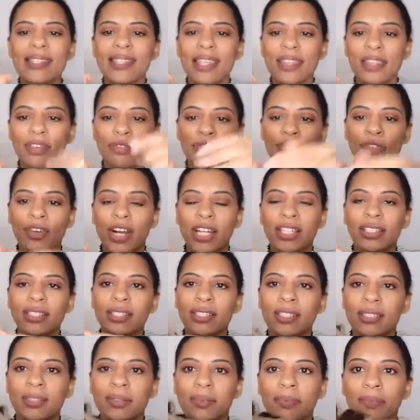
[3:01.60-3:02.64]
in the
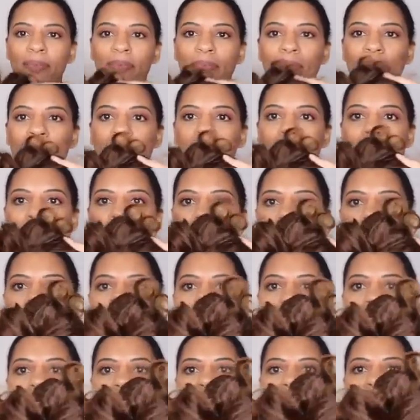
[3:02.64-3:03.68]
front.
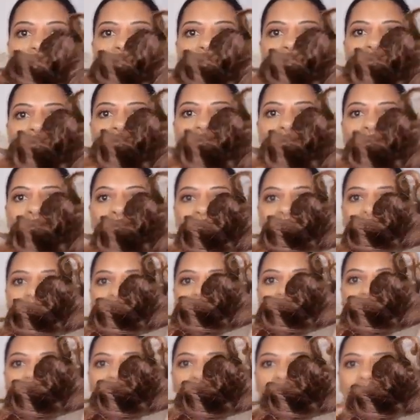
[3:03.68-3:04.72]
Just show you like
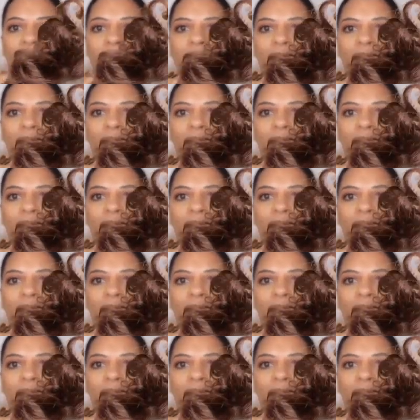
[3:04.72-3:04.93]
that.